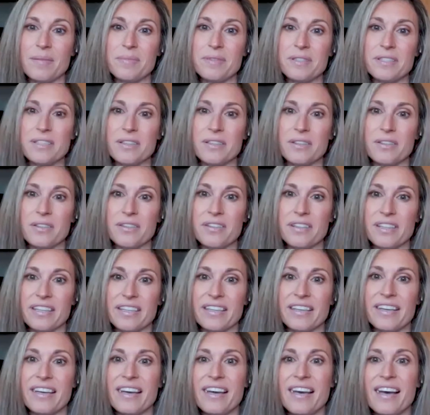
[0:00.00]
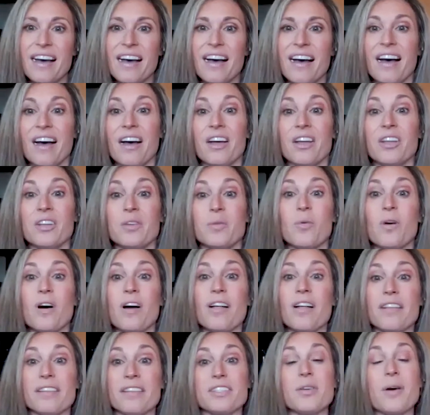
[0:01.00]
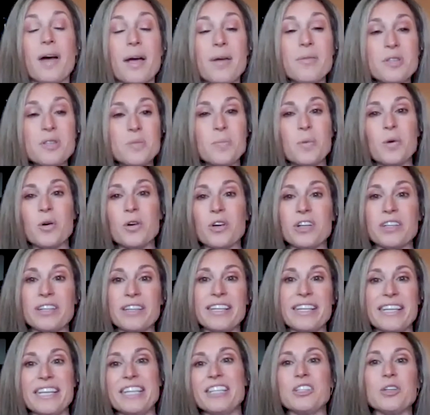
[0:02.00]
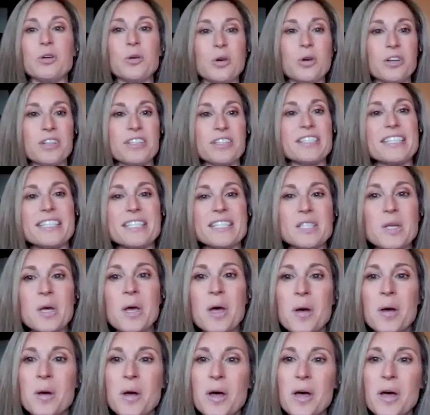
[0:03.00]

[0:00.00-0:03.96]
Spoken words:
absolutely. Well, so I was born into horses,